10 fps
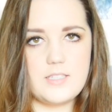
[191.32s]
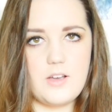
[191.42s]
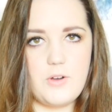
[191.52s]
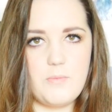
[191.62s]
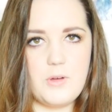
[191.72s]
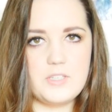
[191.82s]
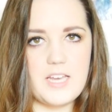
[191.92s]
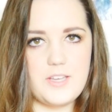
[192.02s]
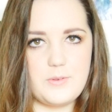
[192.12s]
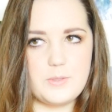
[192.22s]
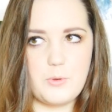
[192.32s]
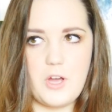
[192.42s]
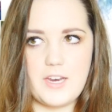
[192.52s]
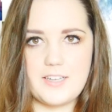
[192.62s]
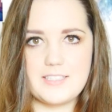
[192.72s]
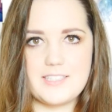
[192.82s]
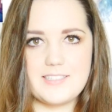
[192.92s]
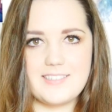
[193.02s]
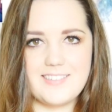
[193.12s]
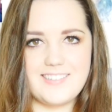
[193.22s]
So multi-use
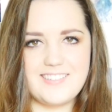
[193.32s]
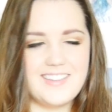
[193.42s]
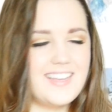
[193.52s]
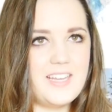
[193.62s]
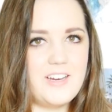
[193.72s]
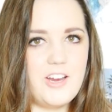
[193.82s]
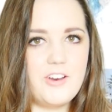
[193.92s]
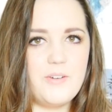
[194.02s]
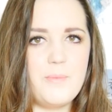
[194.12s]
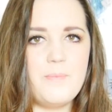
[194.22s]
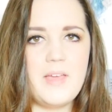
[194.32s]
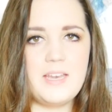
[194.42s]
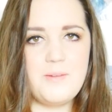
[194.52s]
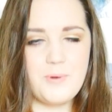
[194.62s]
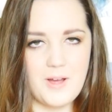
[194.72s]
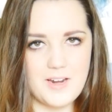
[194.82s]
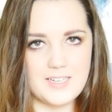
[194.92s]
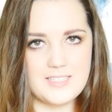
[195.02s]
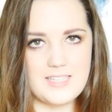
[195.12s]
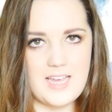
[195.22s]
products. There are many
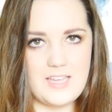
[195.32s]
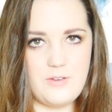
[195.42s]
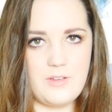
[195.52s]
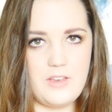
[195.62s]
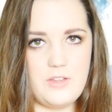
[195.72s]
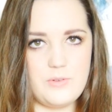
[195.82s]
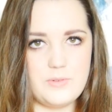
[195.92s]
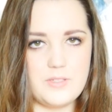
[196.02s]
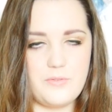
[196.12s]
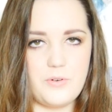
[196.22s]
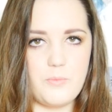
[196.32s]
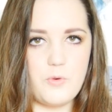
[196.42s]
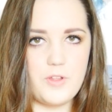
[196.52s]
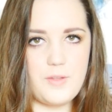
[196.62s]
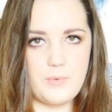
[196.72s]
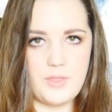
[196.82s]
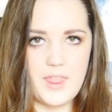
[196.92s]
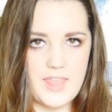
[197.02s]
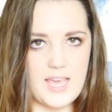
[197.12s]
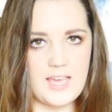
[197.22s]
products that you can use for more than one
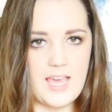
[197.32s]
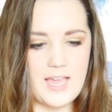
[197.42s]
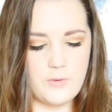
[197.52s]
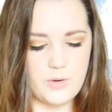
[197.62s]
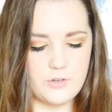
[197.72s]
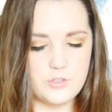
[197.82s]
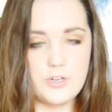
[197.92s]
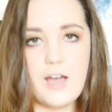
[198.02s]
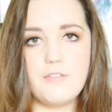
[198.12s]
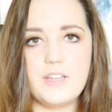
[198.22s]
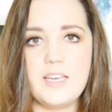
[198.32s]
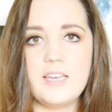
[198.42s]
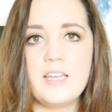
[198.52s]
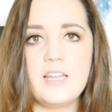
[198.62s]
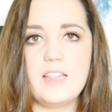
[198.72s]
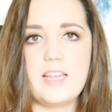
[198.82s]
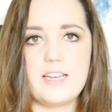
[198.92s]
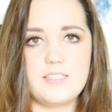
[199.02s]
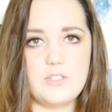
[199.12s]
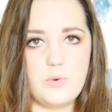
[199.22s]
thing, and when you're traveling,
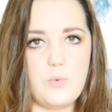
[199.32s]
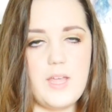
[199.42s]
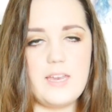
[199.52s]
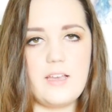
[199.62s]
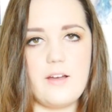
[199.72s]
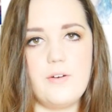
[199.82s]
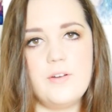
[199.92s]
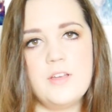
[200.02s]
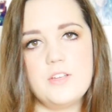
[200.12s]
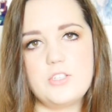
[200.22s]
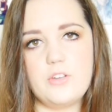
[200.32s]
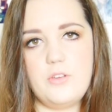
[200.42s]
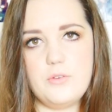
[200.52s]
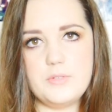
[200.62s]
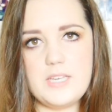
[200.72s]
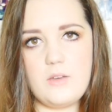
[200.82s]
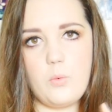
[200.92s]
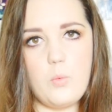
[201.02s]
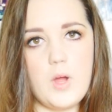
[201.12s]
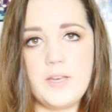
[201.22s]
that is the way to go. So
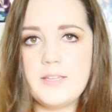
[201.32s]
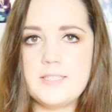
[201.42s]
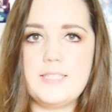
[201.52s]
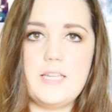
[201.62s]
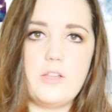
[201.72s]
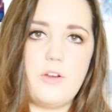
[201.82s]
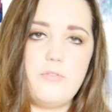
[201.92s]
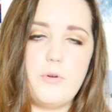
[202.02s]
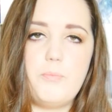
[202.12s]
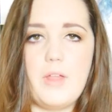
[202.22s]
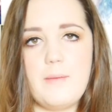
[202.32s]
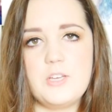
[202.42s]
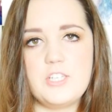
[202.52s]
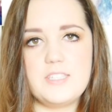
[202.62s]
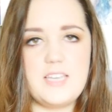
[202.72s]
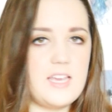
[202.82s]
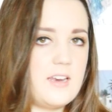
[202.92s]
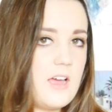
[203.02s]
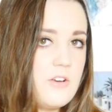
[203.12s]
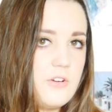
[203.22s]
using one concealer for blemishes
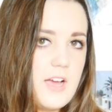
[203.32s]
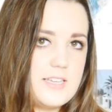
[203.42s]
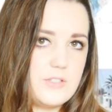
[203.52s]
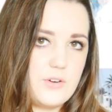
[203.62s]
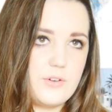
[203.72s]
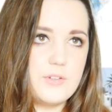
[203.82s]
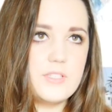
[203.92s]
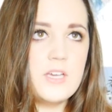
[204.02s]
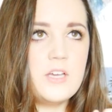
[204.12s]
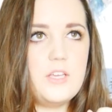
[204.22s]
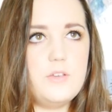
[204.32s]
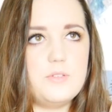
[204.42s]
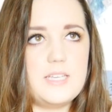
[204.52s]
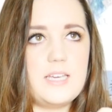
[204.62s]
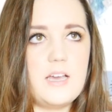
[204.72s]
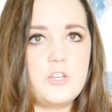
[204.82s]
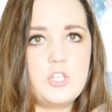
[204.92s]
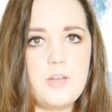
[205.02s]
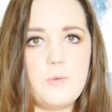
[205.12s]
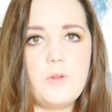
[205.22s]
and under eye circles, using a
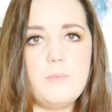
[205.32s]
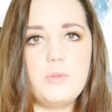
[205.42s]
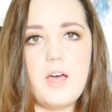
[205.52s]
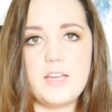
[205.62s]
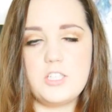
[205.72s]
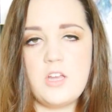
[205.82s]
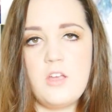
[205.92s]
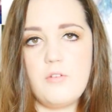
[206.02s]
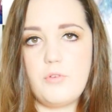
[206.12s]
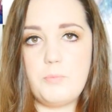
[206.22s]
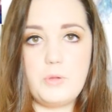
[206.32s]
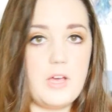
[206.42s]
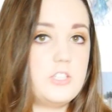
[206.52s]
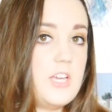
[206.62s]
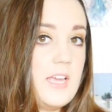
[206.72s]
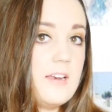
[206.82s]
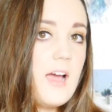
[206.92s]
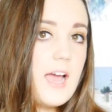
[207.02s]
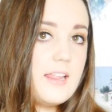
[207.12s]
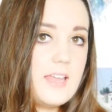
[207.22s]
shimmery blush for blush and
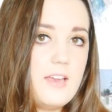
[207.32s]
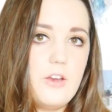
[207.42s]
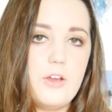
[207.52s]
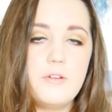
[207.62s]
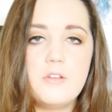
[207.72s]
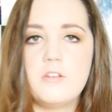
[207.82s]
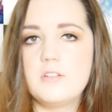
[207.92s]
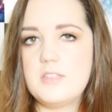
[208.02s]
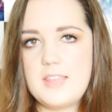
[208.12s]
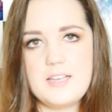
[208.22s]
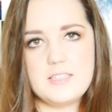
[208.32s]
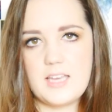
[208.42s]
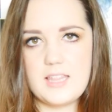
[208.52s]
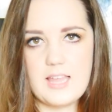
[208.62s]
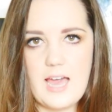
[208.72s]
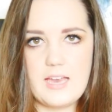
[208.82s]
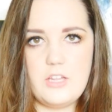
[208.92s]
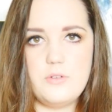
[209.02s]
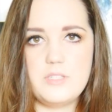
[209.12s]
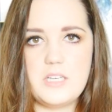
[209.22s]
highlighter, things like that.
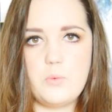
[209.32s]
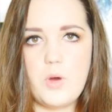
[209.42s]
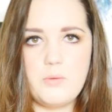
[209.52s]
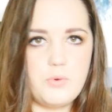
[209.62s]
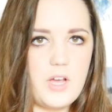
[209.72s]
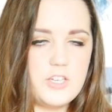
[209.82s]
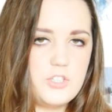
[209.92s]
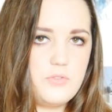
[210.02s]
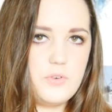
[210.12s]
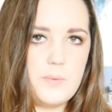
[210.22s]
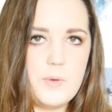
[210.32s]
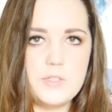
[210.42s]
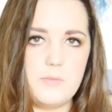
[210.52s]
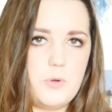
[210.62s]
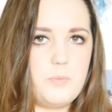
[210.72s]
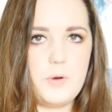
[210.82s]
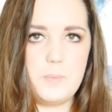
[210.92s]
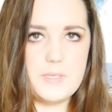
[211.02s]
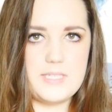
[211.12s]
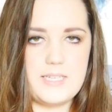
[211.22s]
Using one brush for multiple
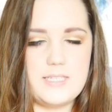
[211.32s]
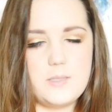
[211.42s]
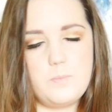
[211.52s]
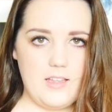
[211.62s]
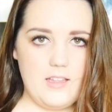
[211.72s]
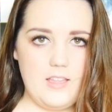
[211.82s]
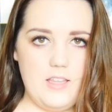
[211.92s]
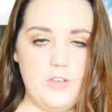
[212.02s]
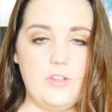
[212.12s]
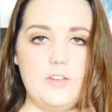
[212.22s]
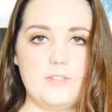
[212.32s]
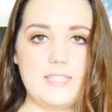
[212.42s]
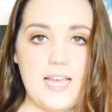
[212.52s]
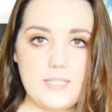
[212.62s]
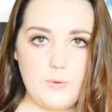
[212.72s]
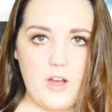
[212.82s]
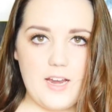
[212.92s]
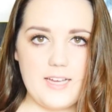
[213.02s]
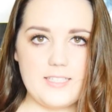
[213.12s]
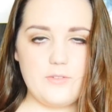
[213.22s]
purposes. You can use less
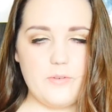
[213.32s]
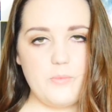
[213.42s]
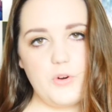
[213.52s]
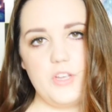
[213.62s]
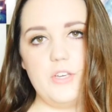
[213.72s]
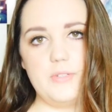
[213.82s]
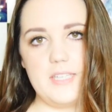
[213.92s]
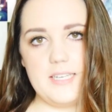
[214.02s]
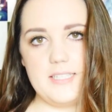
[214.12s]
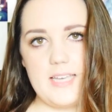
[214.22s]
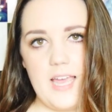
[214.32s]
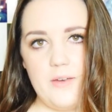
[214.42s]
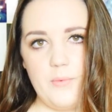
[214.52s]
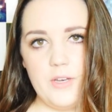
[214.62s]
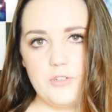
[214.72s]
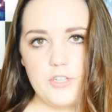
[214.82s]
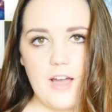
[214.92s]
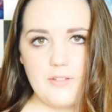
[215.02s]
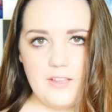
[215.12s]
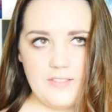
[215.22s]
products for more uses, and when you're
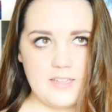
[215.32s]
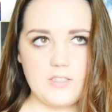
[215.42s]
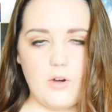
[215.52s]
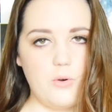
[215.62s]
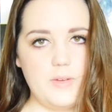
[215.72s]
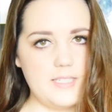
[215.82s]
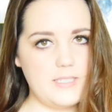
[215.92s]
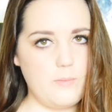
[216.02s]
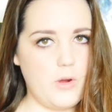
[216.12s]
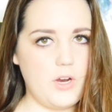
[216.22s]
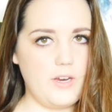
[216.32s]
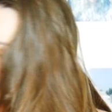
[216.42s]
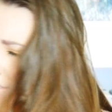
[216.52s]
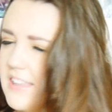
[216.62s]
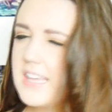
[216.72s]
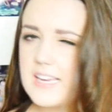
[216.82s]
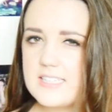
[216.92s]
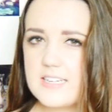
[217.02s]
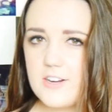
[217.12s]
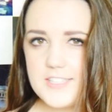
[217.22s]
traveling, that's always smart. I feel like I
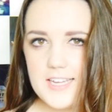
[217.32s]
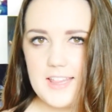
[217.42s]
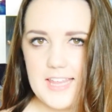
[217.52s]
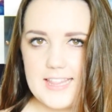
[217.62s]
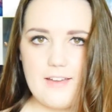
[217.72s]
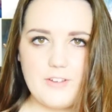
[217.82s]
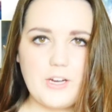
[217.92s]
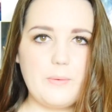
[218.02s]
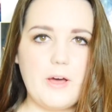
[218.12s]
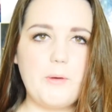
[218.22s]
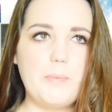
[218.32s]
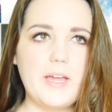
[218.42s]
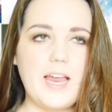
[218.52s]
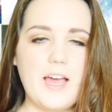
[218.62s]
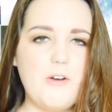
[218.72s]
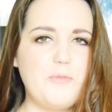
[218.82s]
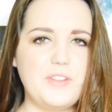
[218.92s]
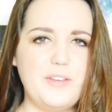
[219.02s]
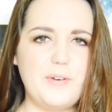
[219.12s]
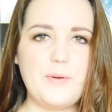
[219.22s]
didn't articulate that very well, but
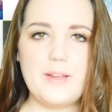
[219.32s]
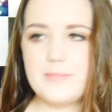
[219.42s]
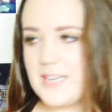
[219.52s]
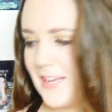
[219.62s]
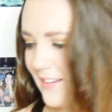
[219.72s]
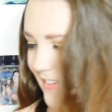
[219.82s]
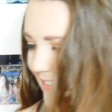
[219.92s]
hopefully you know what I'm saying.